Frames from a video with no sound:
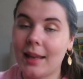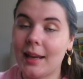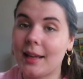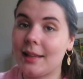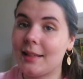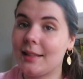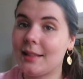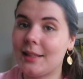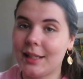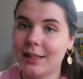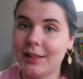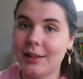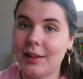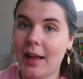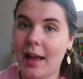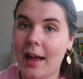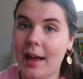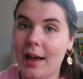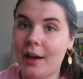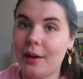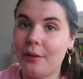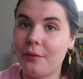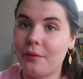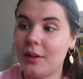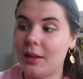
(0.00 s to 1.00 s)
and I still
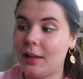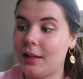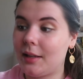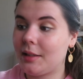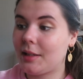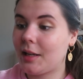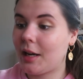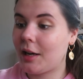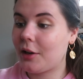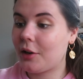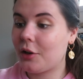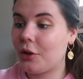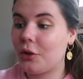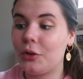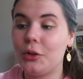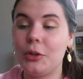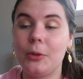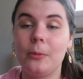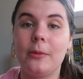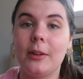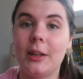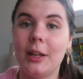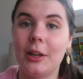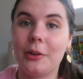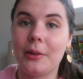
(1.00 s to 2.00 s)
have an entire
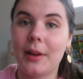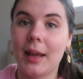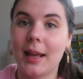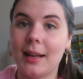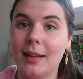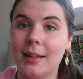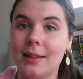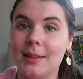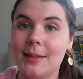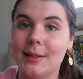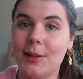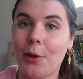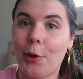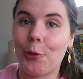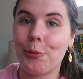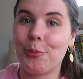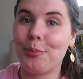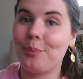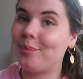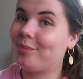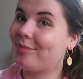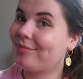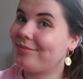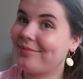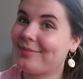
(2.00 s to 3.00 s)
YouTube video to edit, so
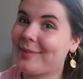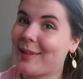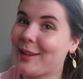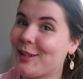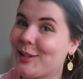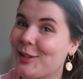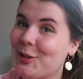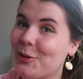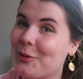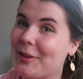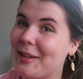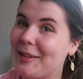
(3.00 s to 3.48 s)
let's do